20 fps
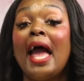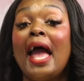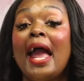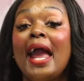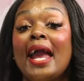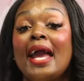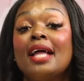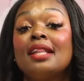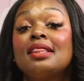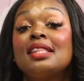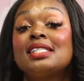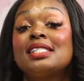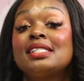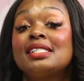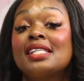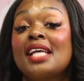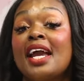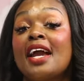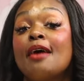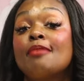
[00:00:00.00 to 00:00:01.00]
and the
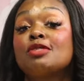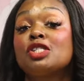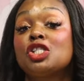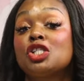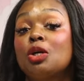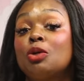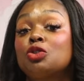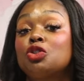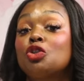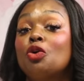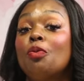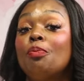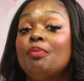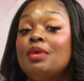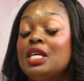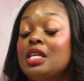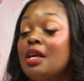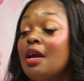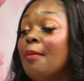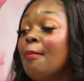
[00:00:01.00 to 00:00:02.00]
Sam social
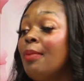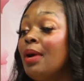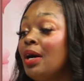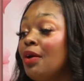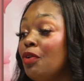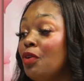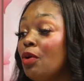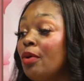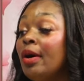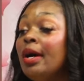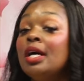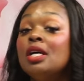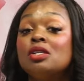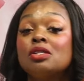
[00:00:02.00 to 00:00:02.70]
media bundle.